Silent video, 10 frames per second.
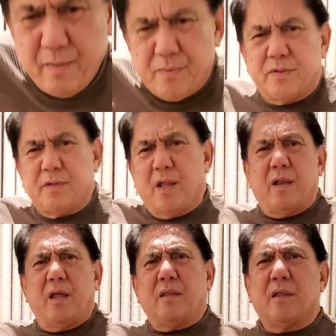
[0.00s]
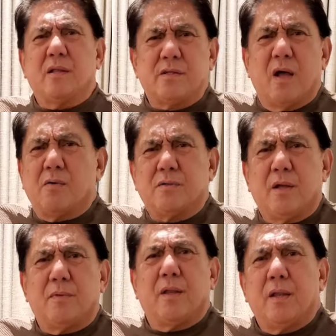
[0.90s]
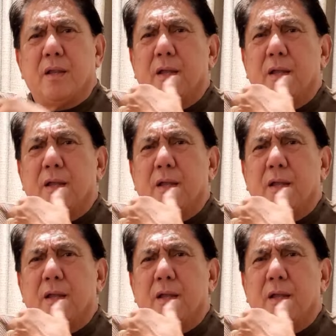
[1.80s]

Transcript: it, Tanay Tanza or something.